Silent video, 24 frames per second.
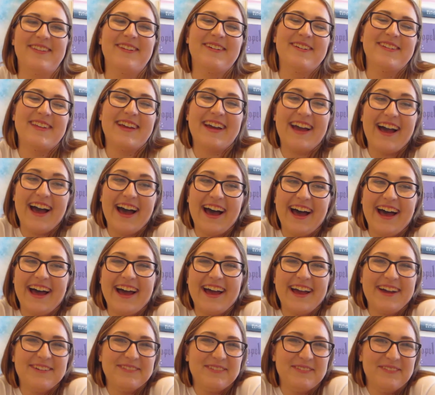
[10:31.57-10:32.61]
I was like,
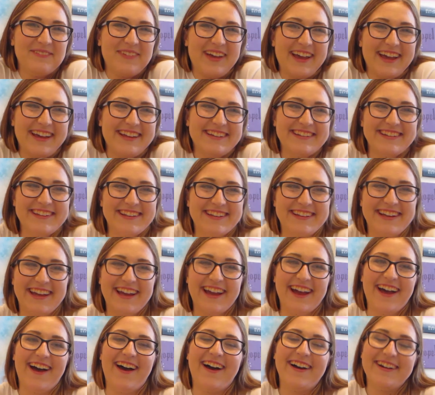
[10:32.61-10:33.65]
hi, I'm Amanda, and I
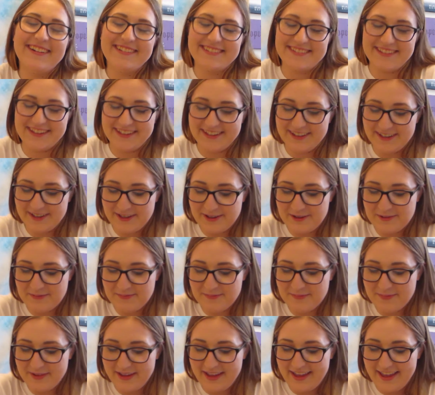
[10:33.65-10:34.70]
hugged
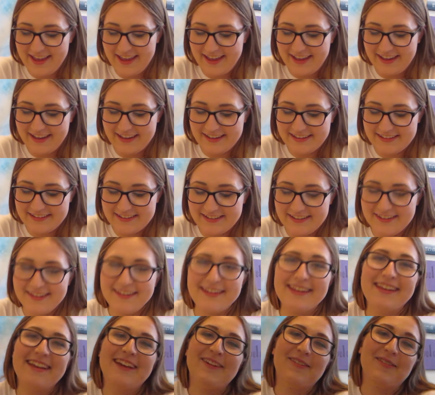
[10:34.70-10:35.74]
him, and
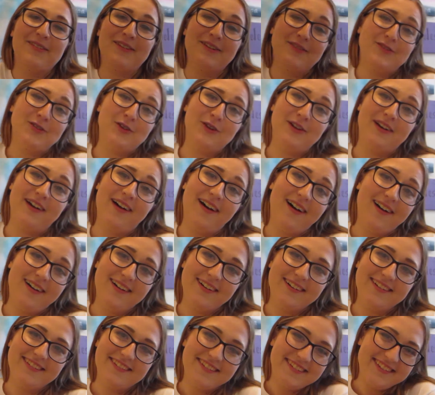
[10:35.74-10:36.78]
he gives such good
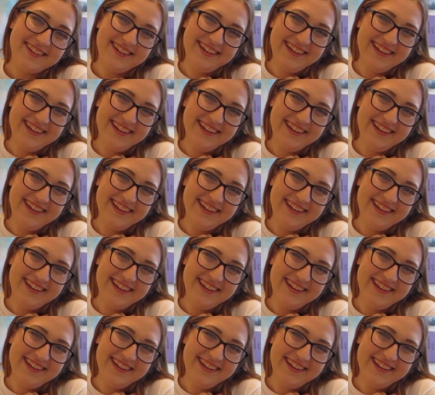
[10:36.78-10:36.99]
hugs.